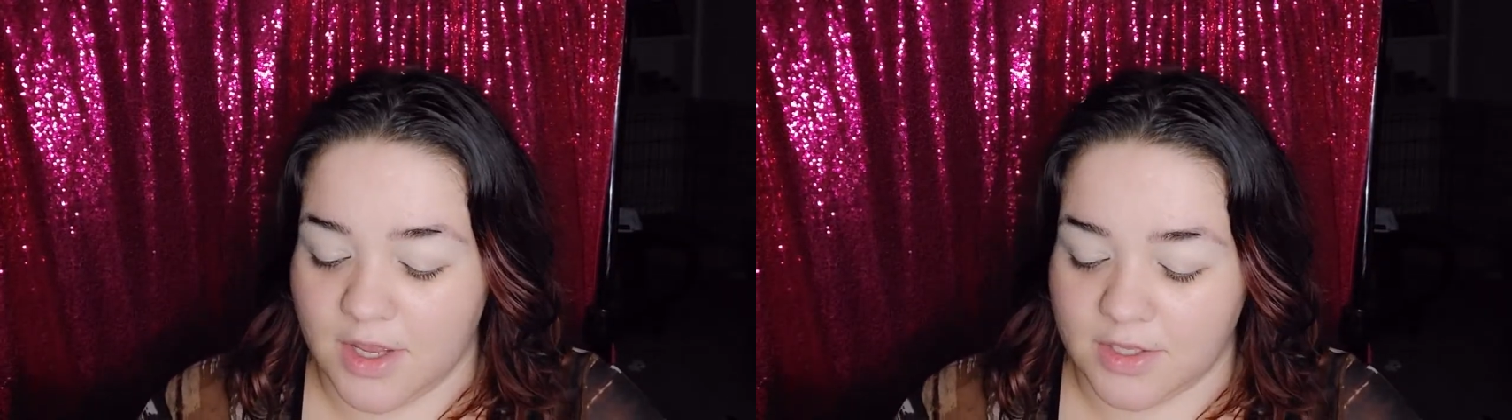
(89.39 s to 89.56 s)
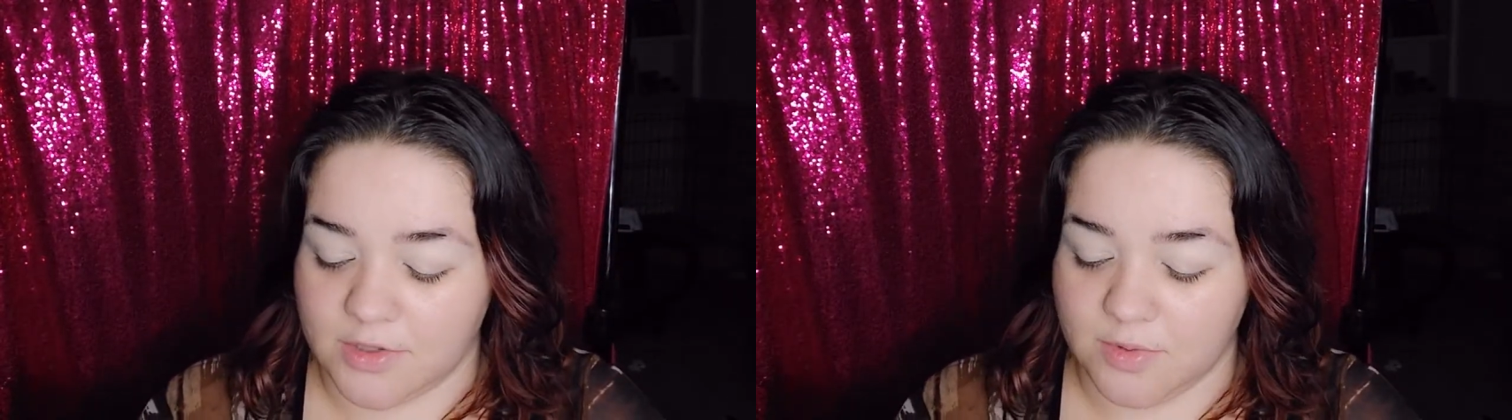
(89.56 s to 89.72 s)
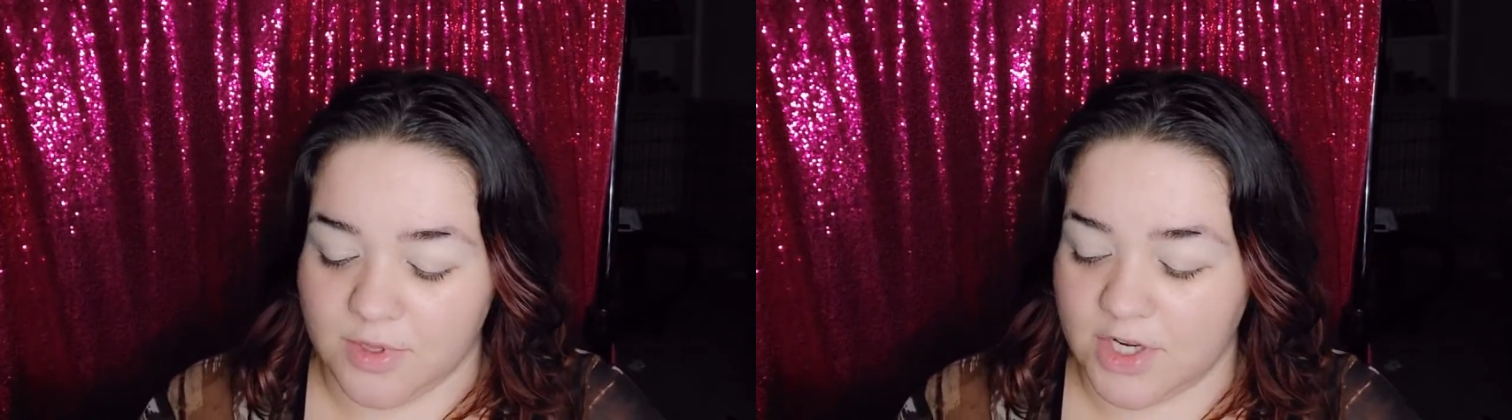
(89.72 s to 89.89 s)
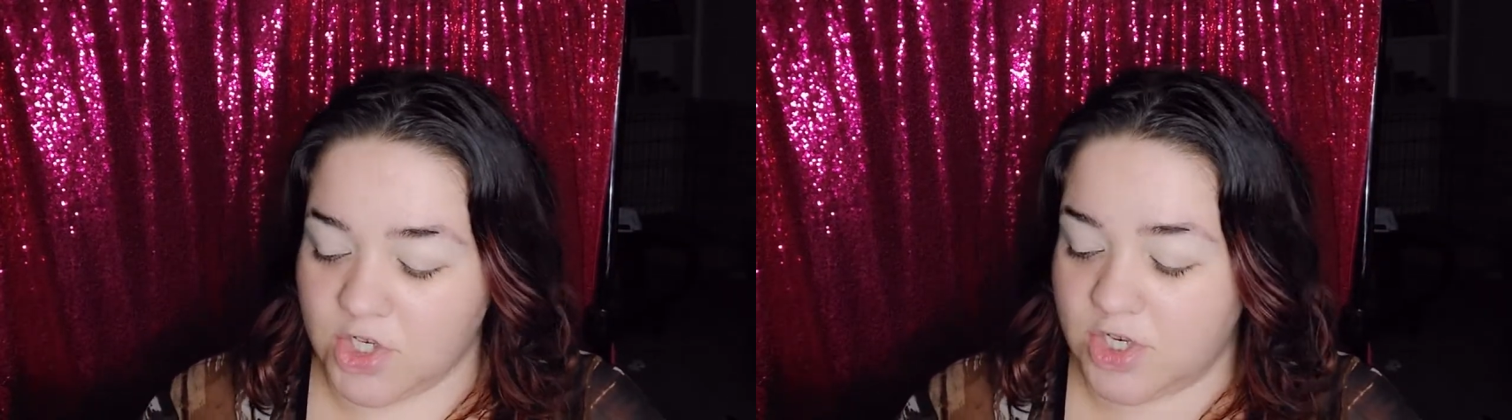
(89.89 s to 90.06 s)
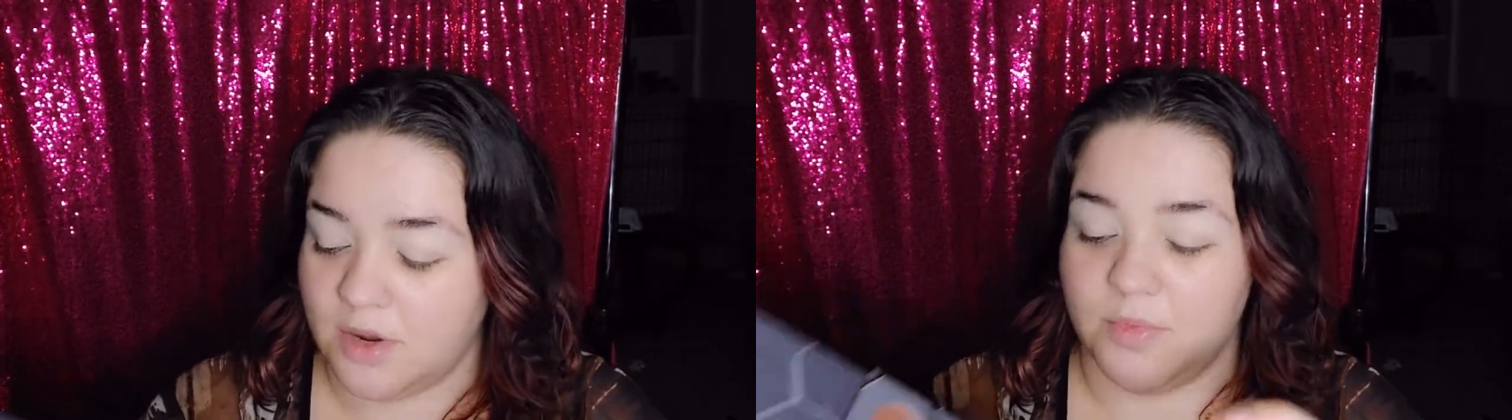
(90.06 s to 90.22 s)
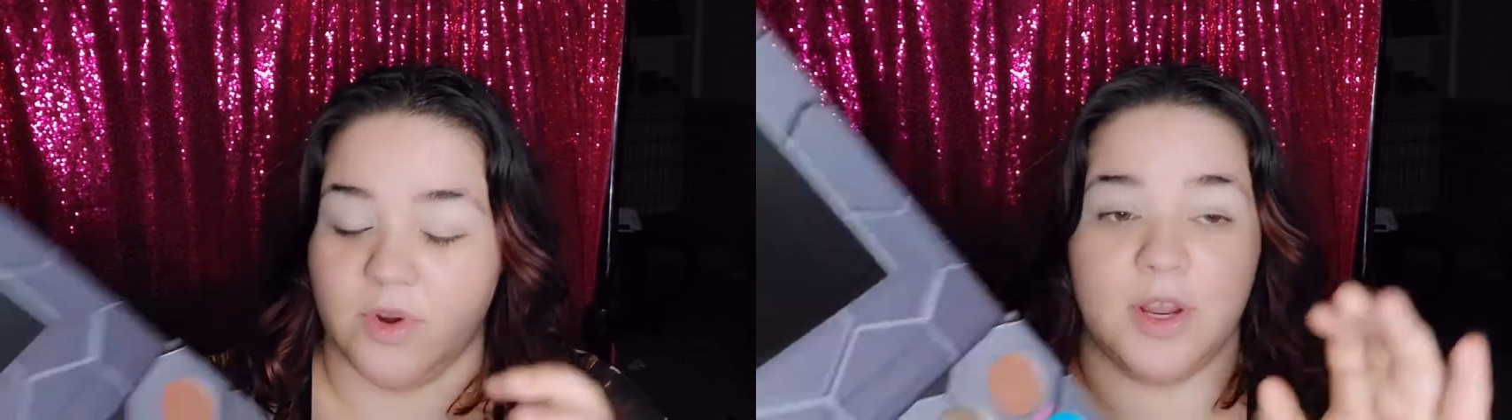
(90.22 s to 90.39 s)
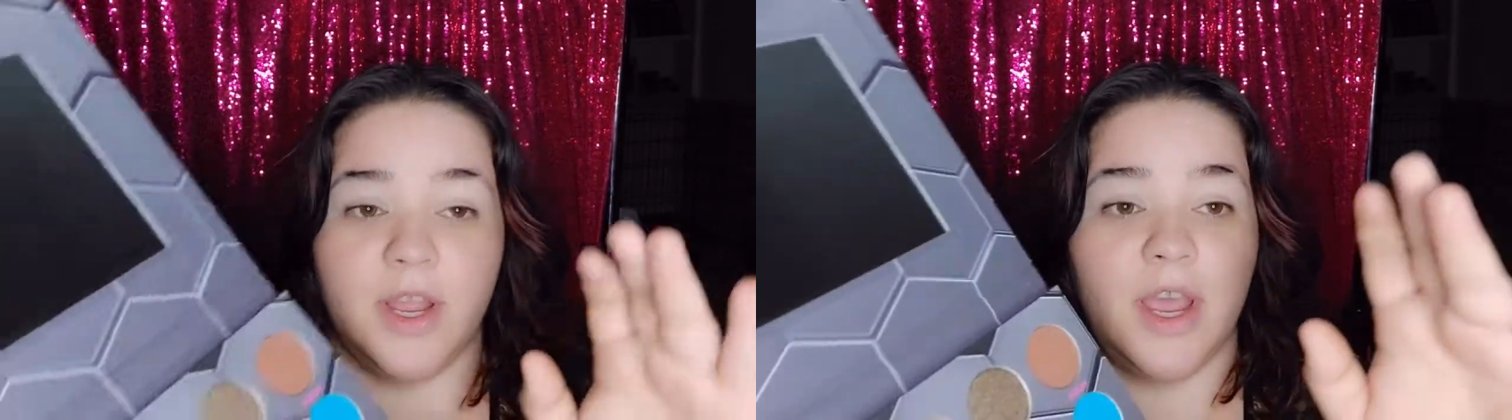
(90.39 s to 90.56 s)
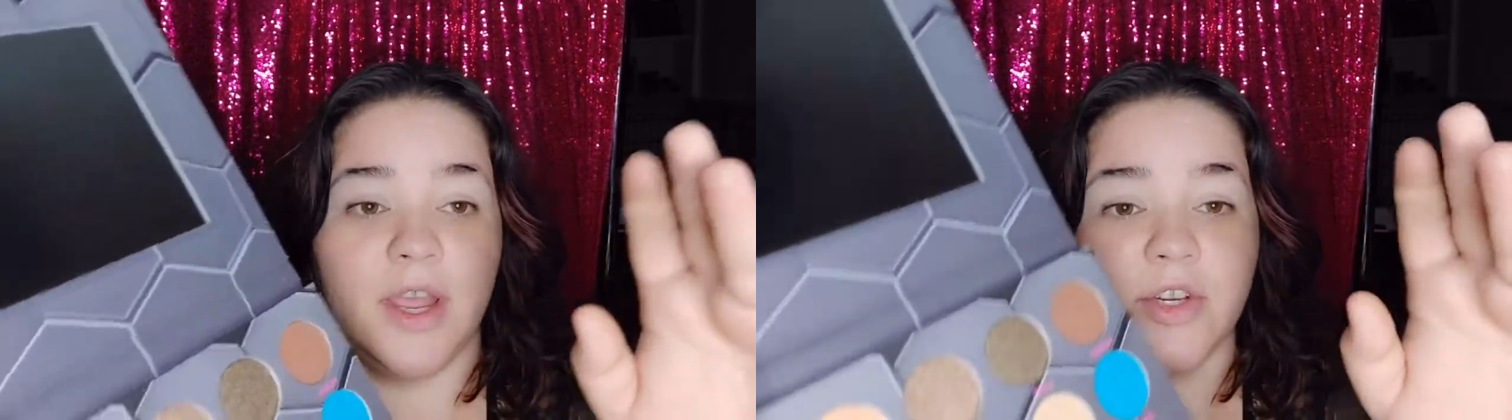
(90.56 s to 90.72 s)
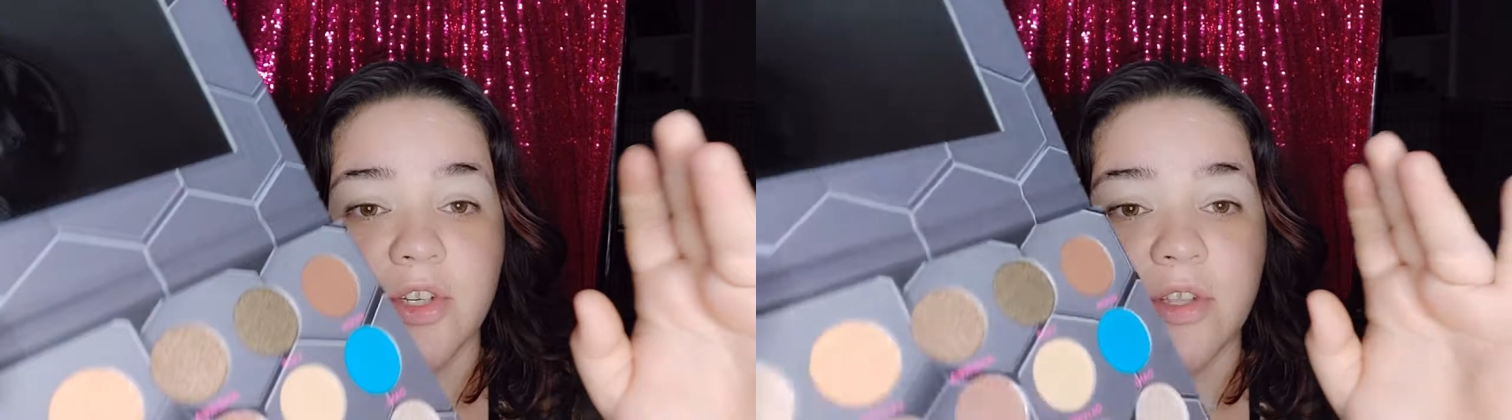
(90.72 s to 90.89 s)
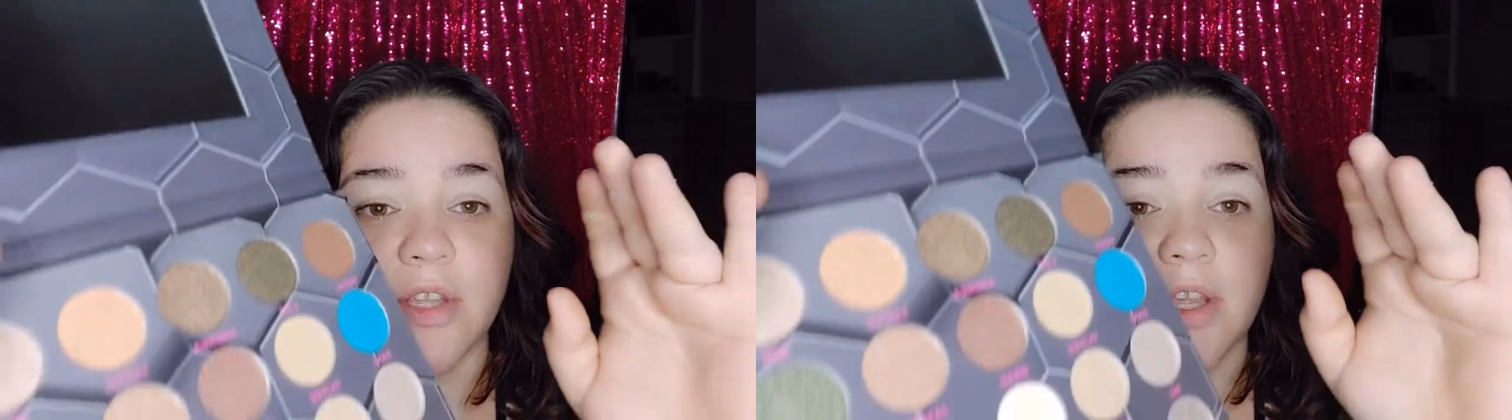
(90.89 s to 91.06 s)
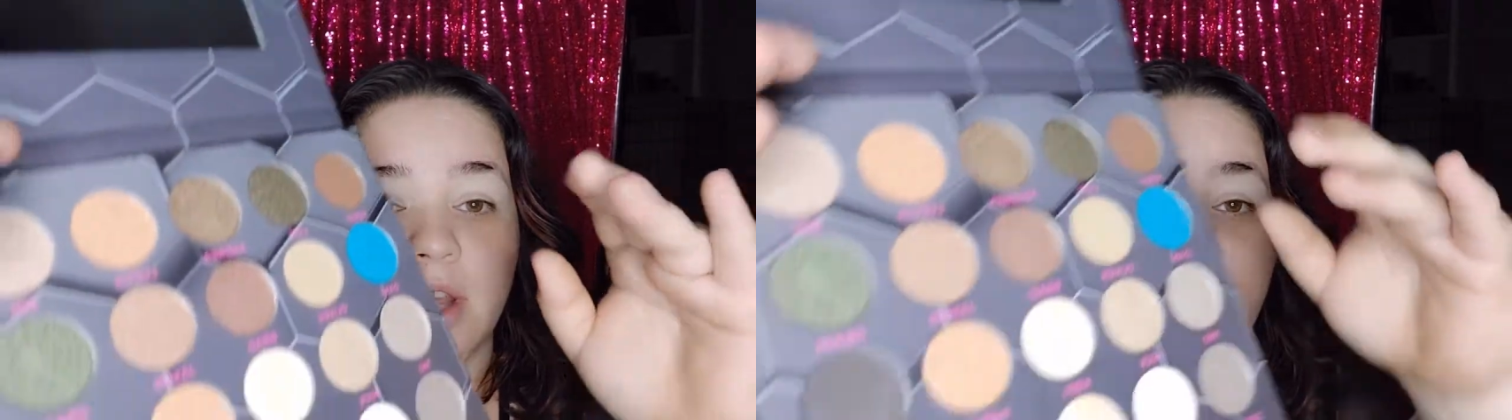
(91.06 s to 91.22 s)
It's really shimmery. Actually,